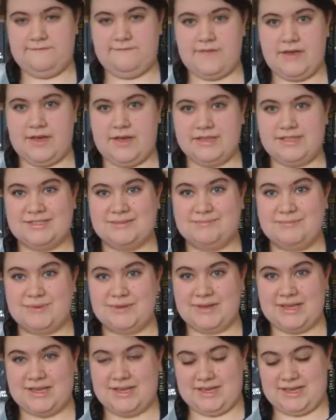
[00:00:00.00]
First
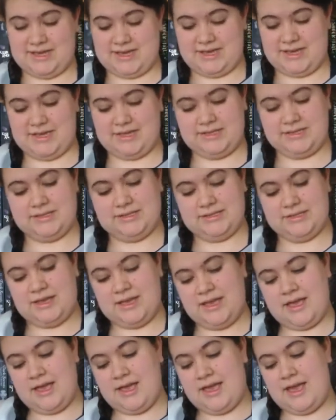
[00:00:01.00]
book is
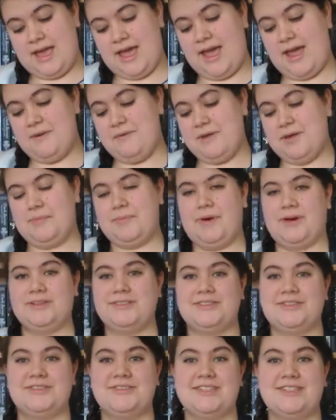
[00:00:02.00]
Harry
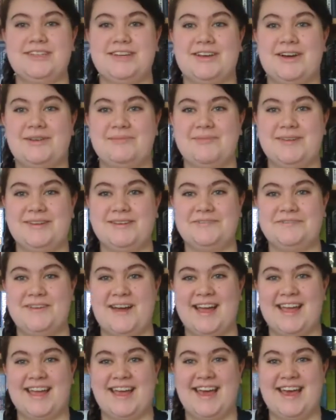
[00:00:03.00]
Potter and the Goblet of
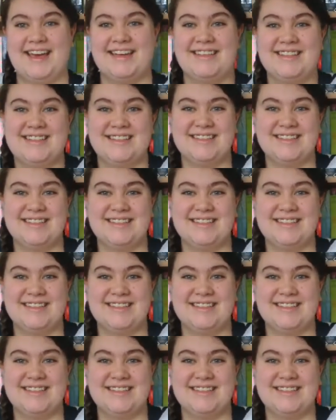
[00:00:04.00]
Fire.